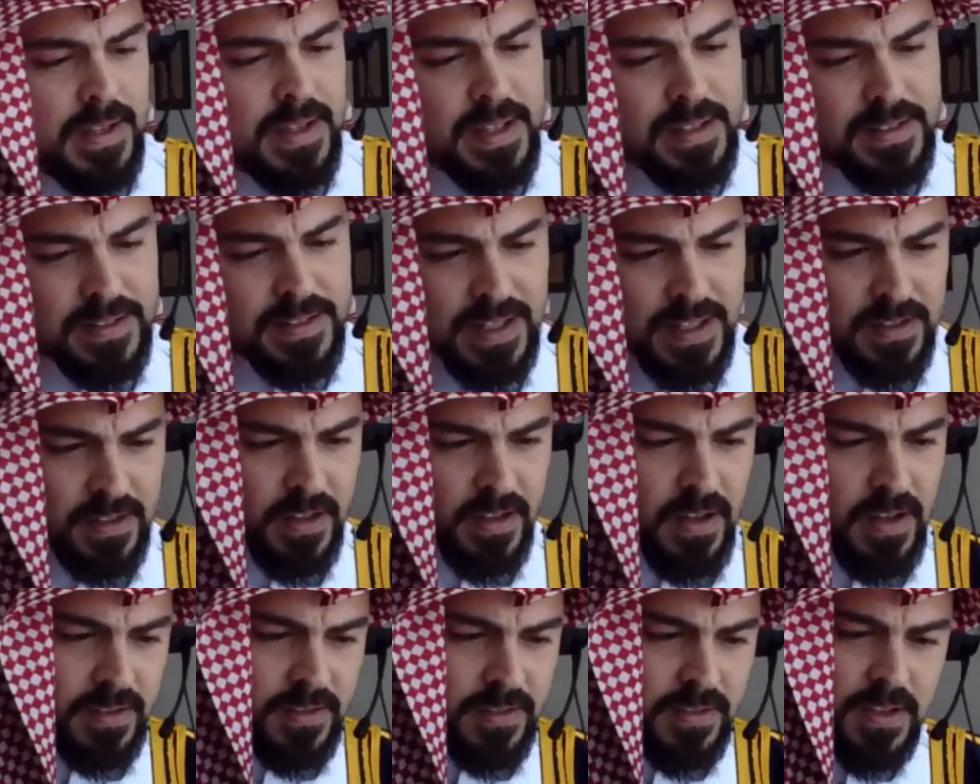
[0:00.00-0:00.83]
And then the
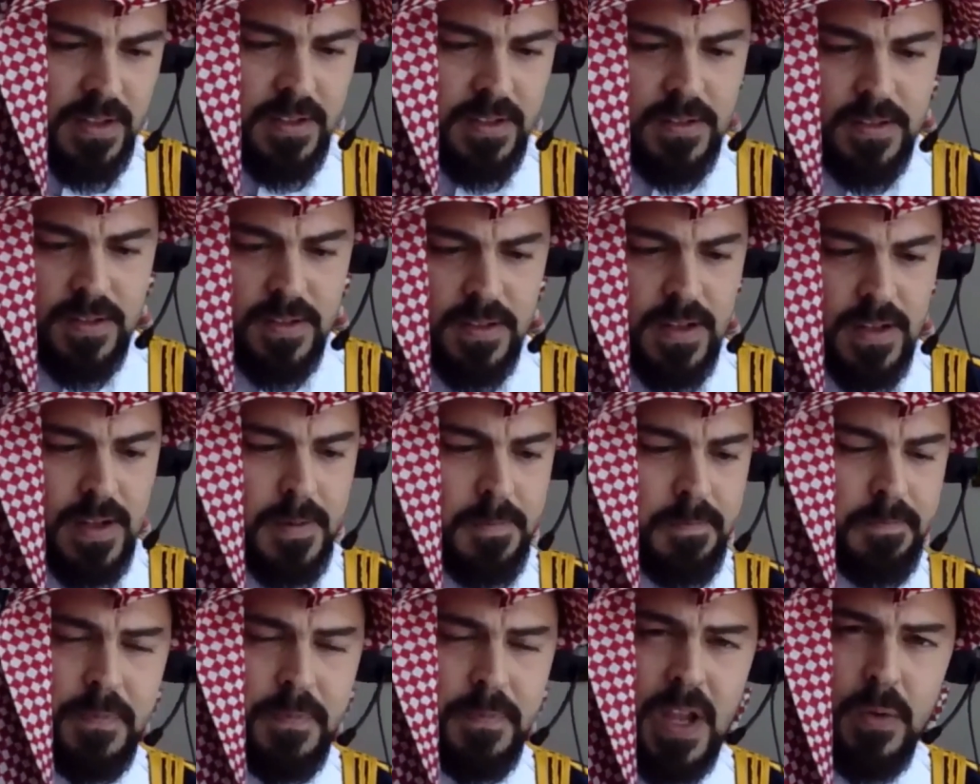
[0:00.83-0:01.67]
content,
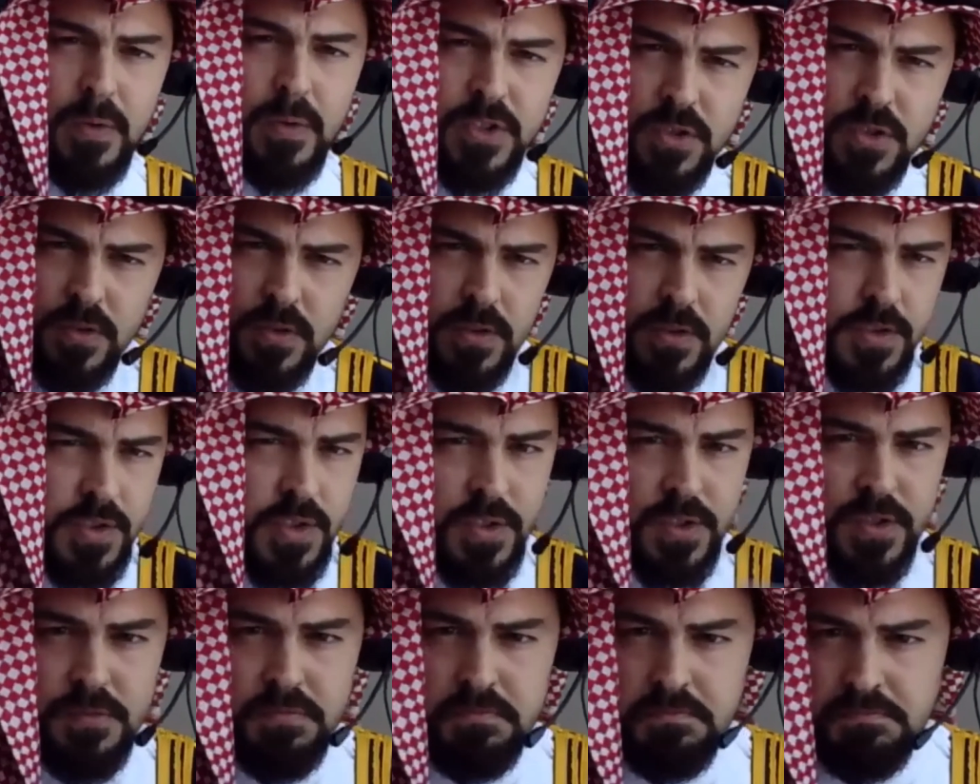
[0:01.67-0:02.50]
I want you to
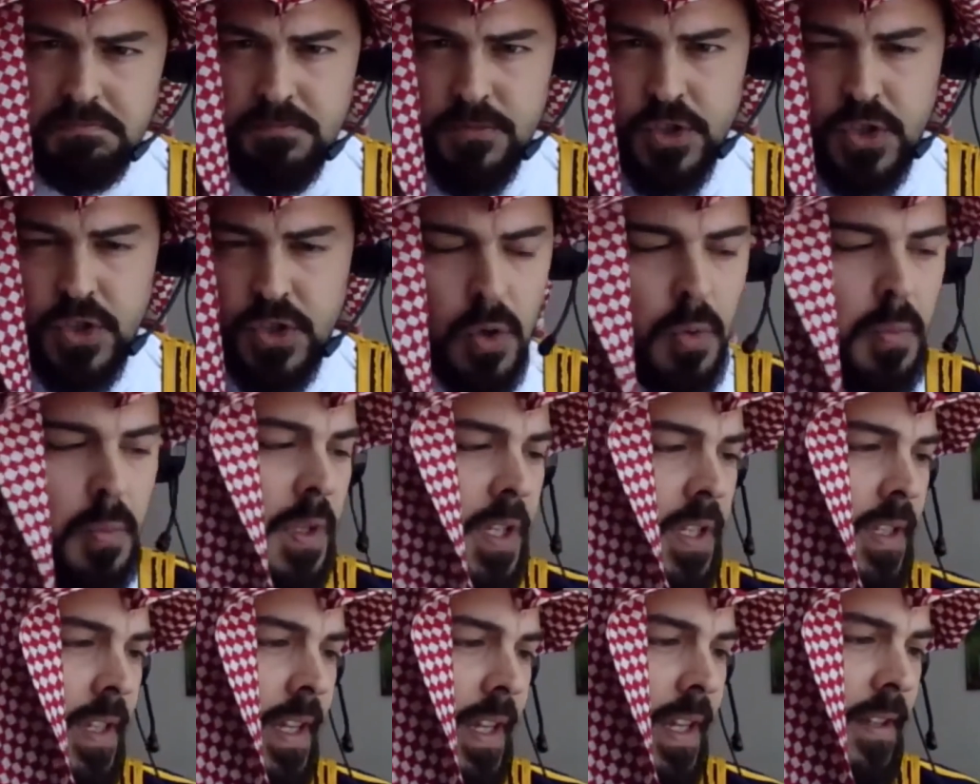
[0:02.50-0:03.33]
just show
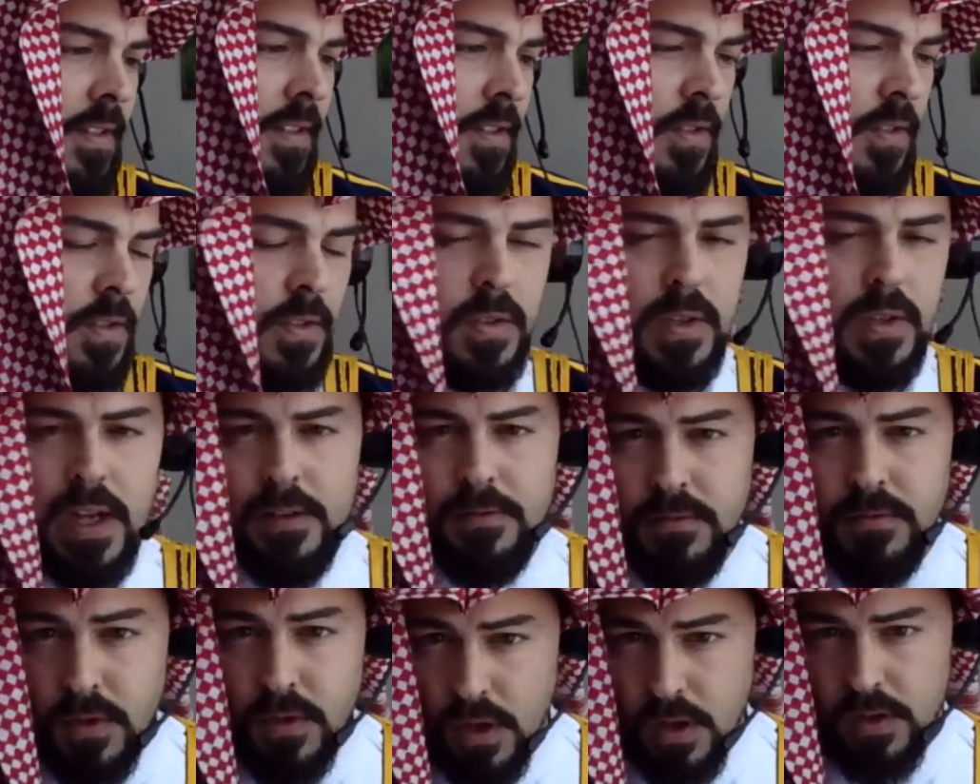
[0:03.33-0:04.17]
me that you
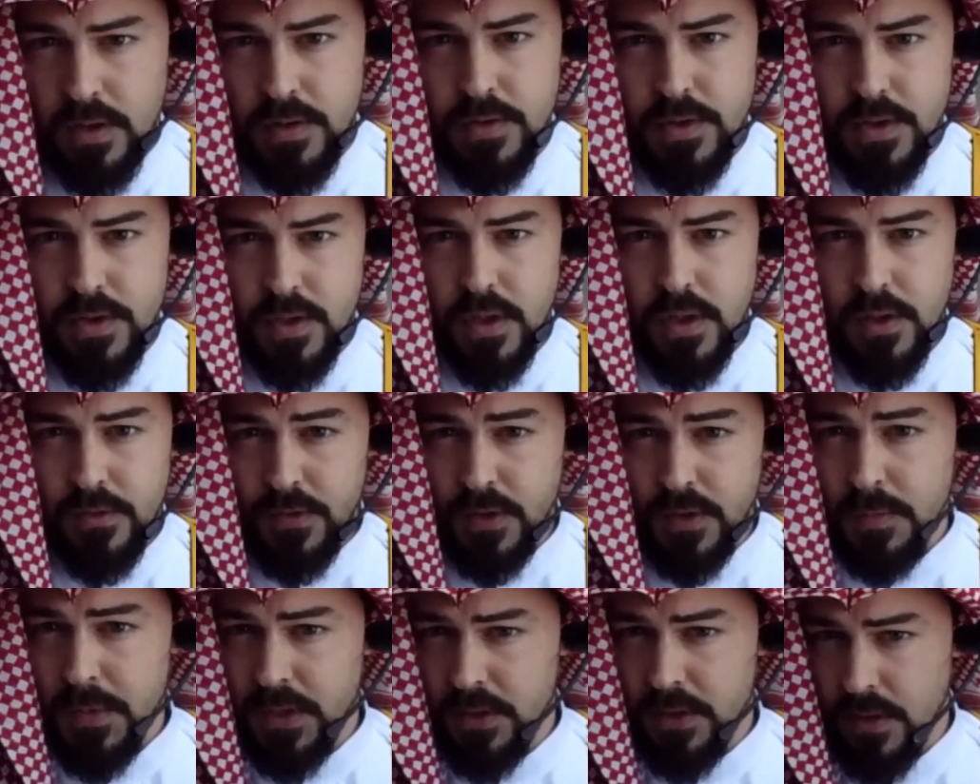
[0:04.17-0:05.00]
have knowledge of
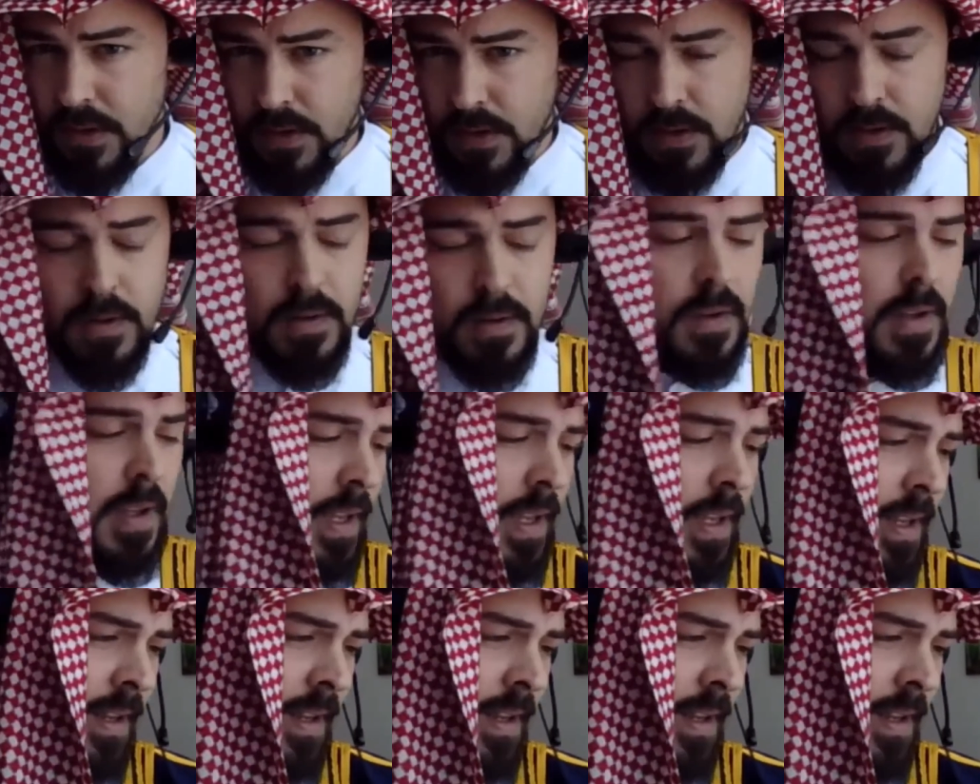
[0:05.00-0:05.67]
the material.